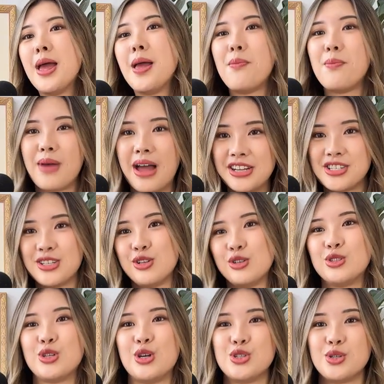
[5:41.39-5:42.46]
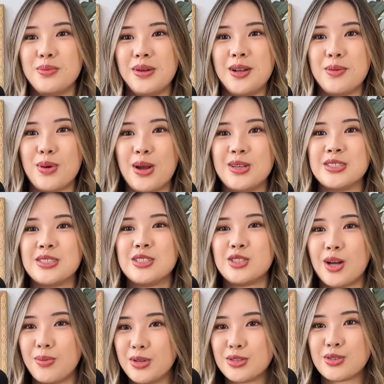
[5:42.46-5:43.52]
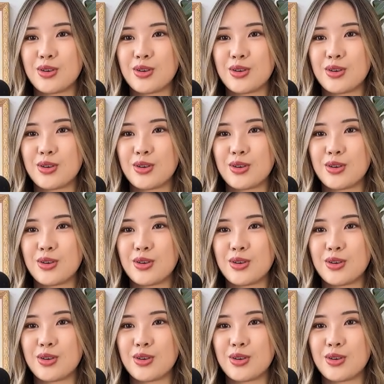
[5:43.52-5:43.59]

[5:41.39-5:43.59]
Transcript: Imagine your social media posts stop the